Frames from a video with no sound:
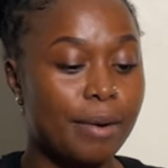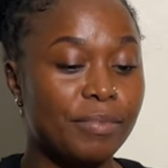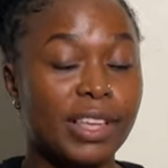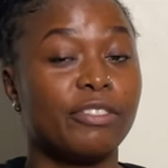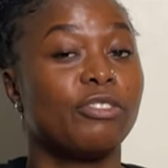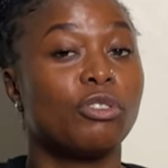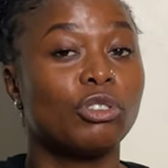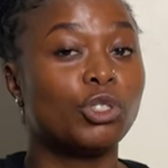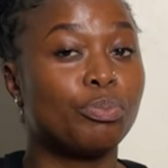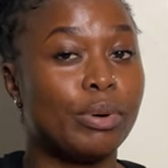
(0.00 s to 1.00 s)
they
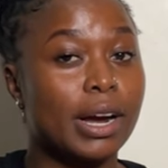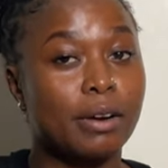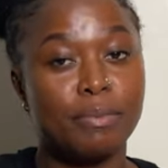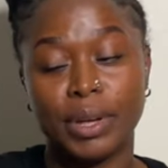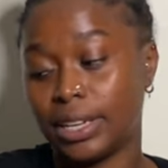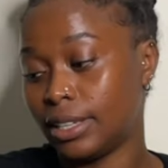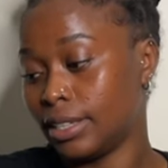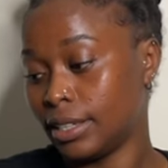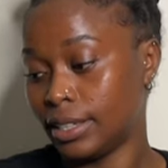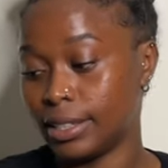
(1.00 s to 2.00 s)
forgot to pack me
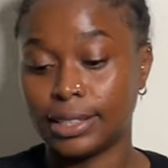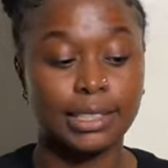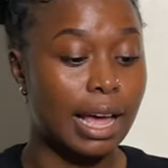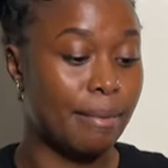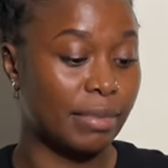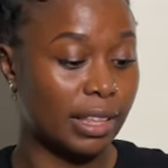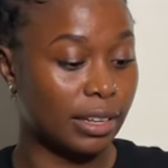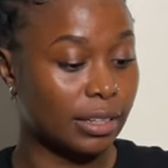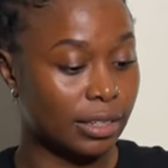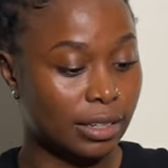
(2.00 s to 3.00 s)

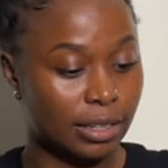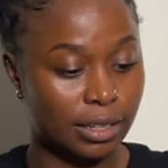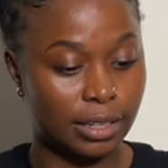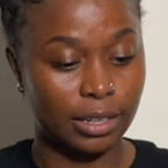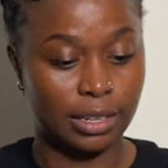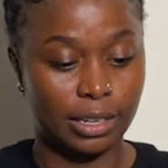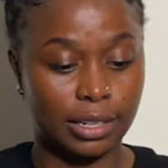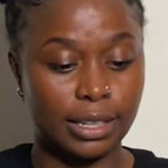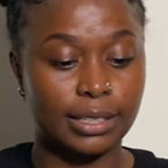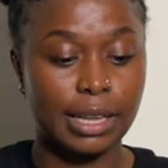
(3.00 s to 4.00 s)
something.
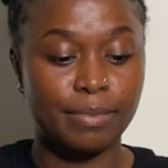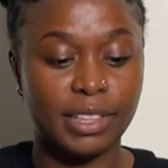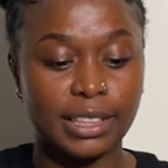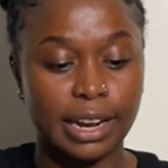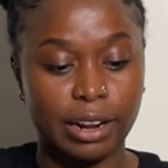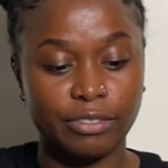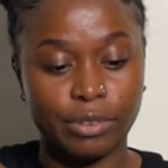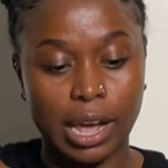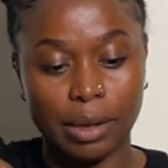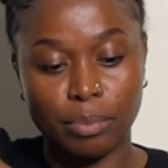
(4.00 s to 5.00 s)
There's something that
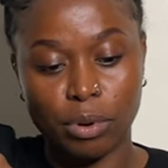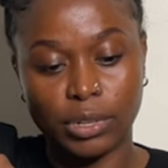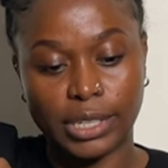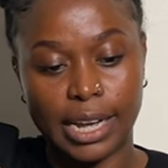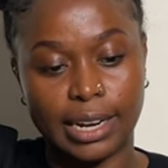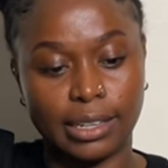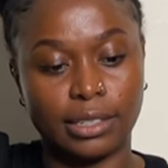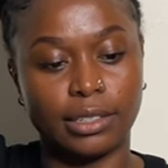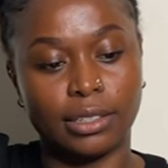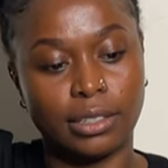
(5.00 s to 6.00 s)
I bought
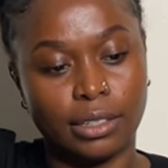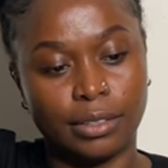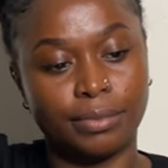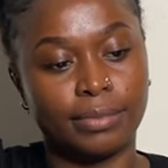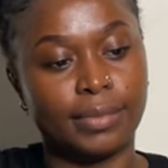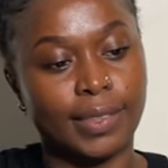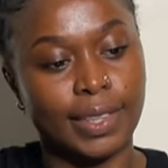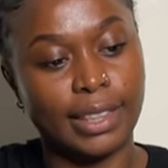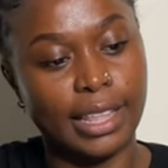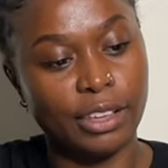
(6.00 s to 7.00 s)
and
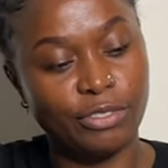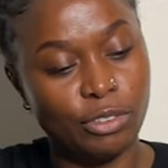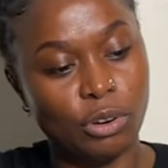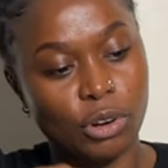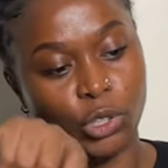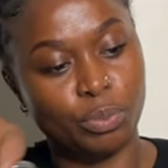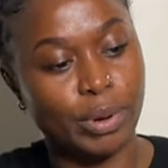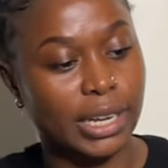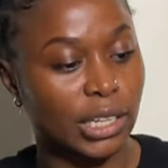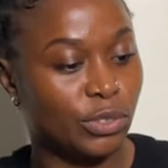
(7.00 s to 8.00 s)
they forgot to
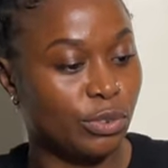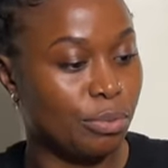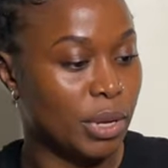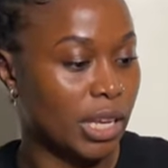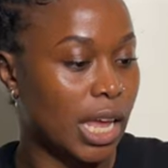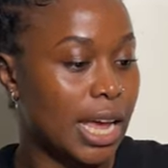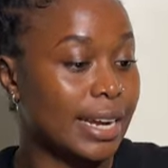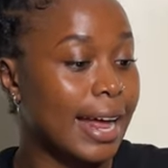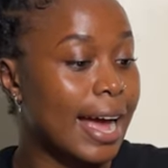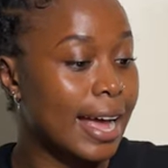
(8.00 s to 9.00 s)
pack it for me,
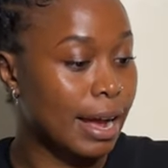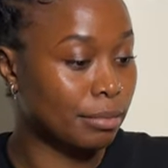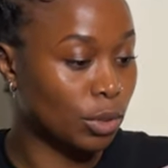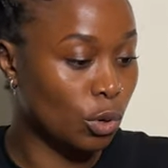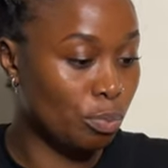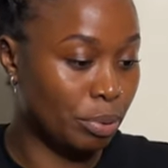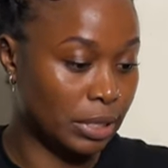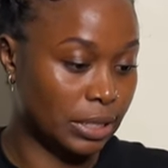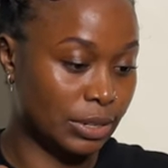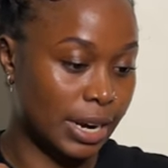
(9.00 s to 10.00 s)
and I am so
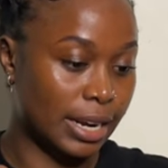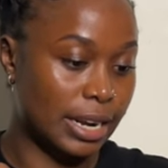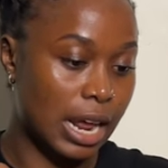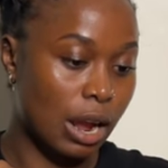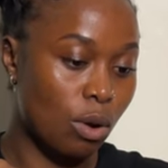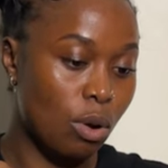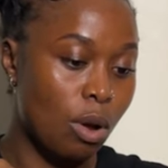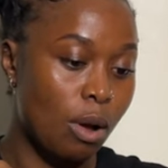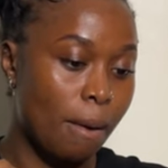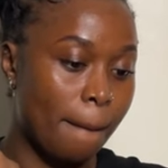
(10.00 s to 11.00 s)
pissed right now
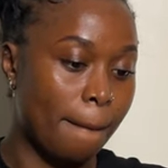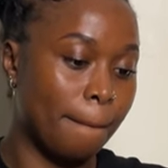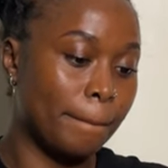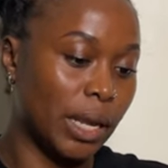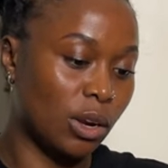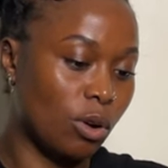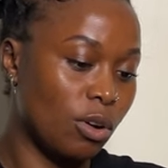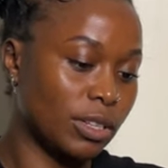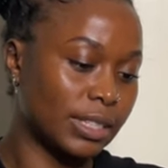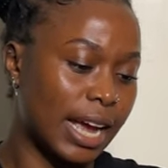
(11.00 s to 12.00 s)

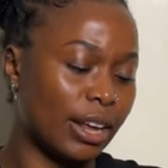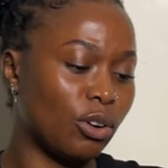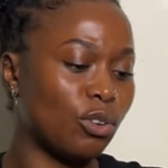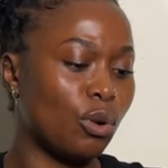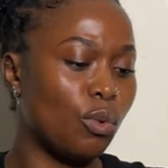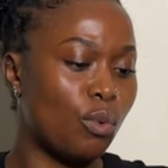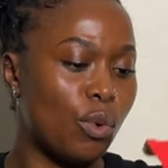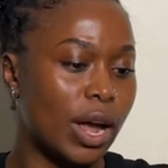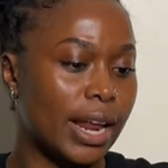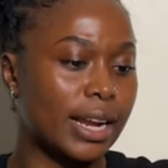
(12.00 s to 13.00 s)
because I don't know
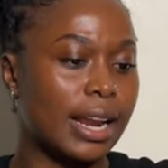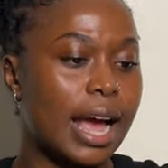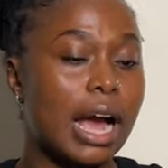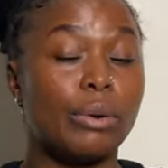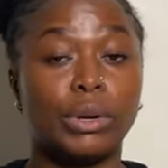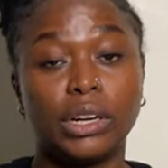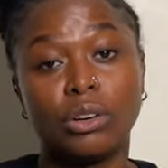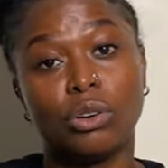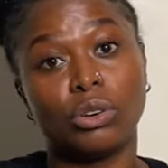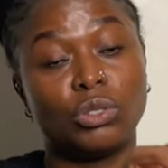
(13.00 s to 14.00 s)
when I will
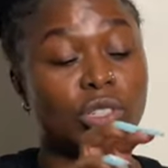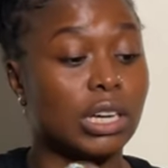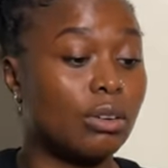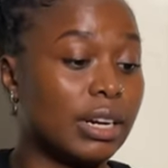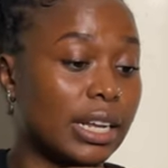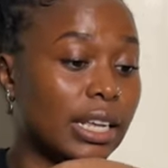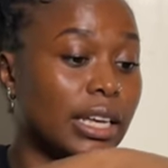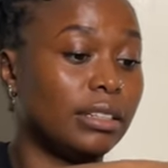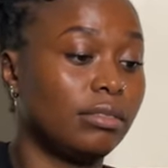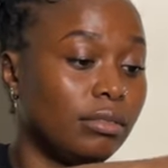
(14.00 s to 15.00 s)
go to town
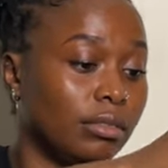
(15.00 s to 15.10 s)
again,